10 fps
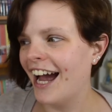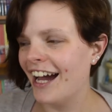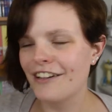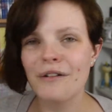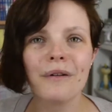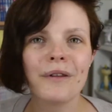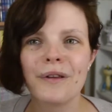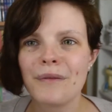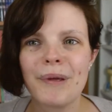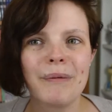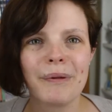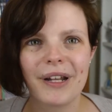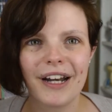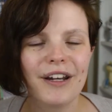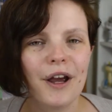and all the other people
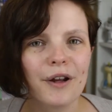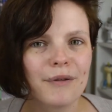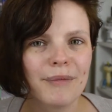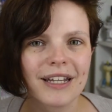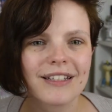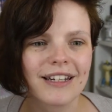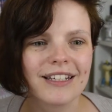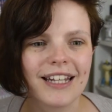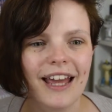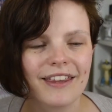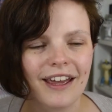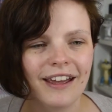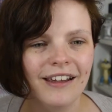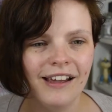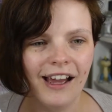that I know mixed in
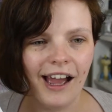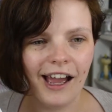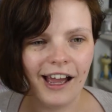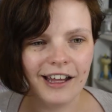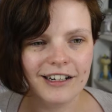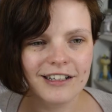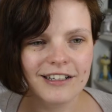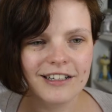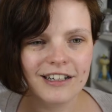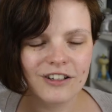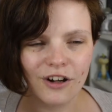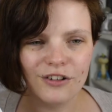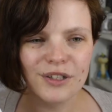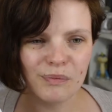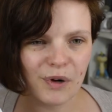together. And
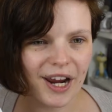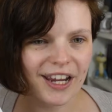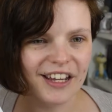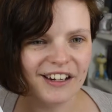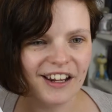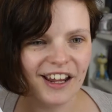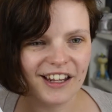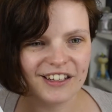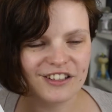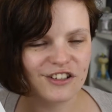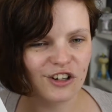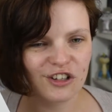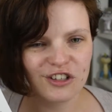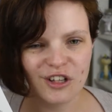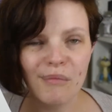Don's brain is
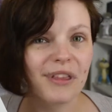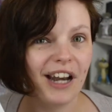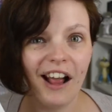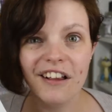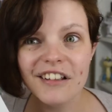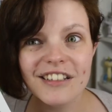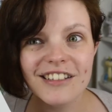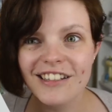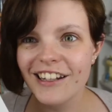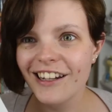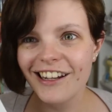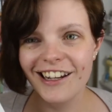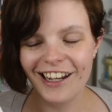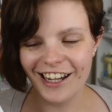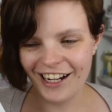just something else.
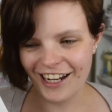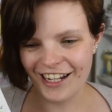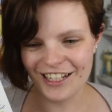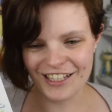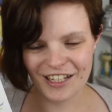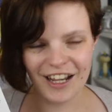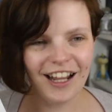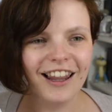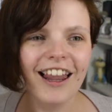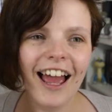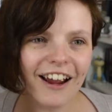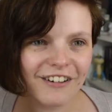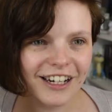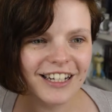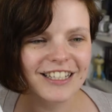It is
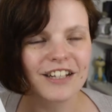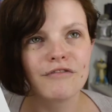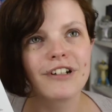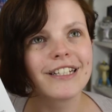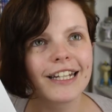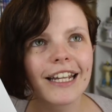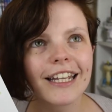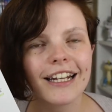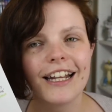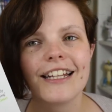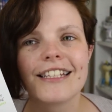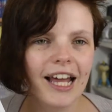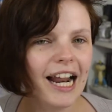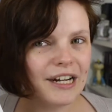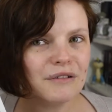hilarious and ridiculous.
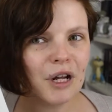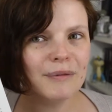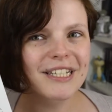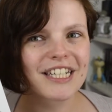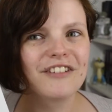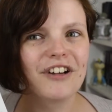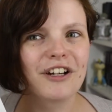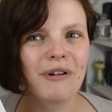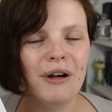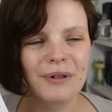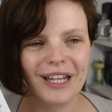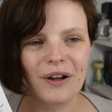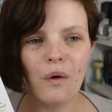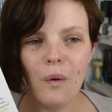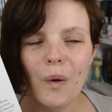And I don't normally deal very well with
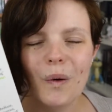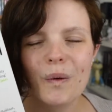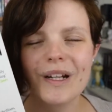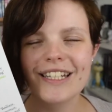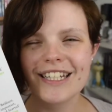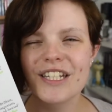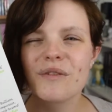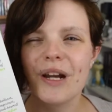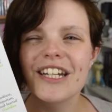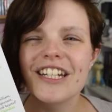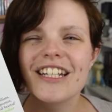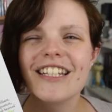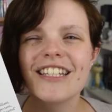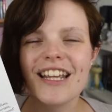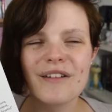like awkward
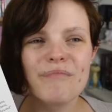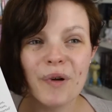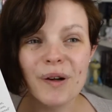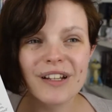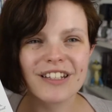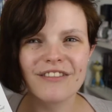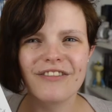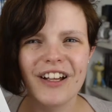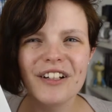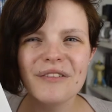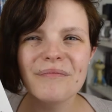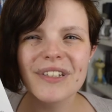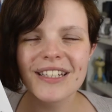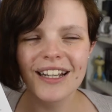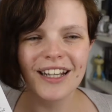situations in books and
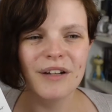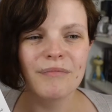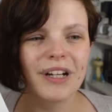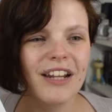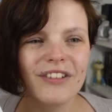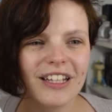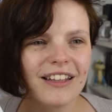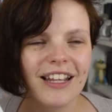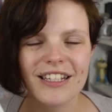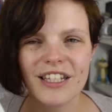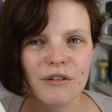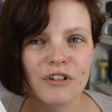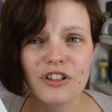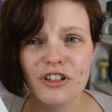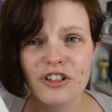films, but even in this, they
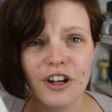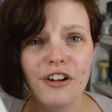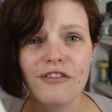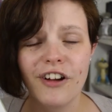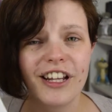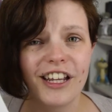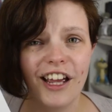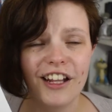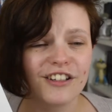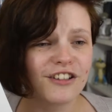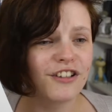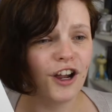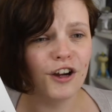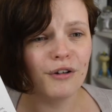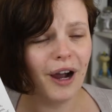were just so funny and
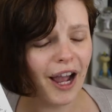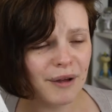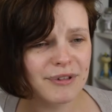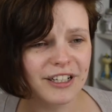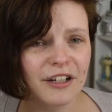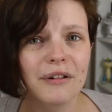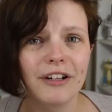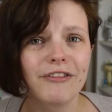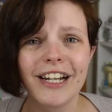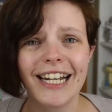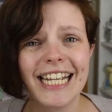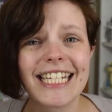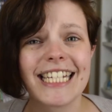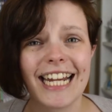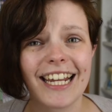so absolutely
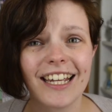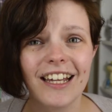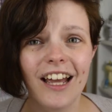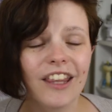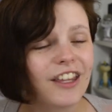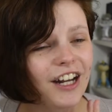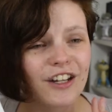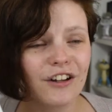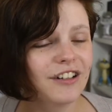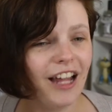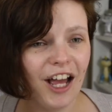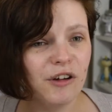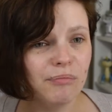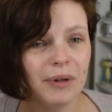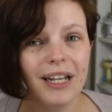realistic that I couldn't
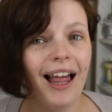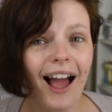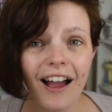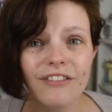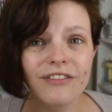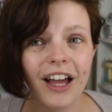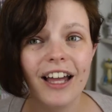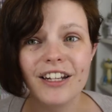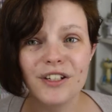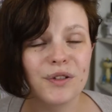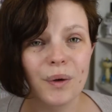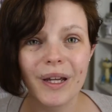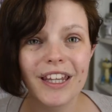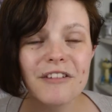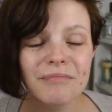help but laugh and
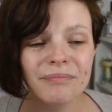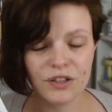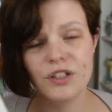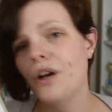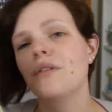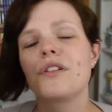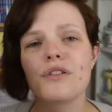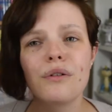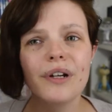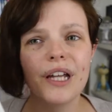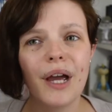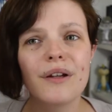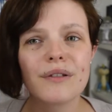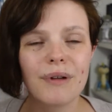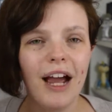enjoy them. So the story
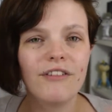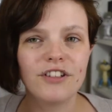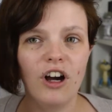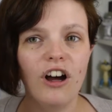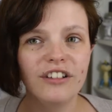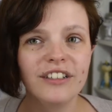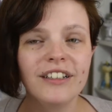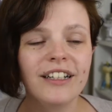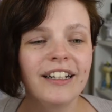goes, we have Don.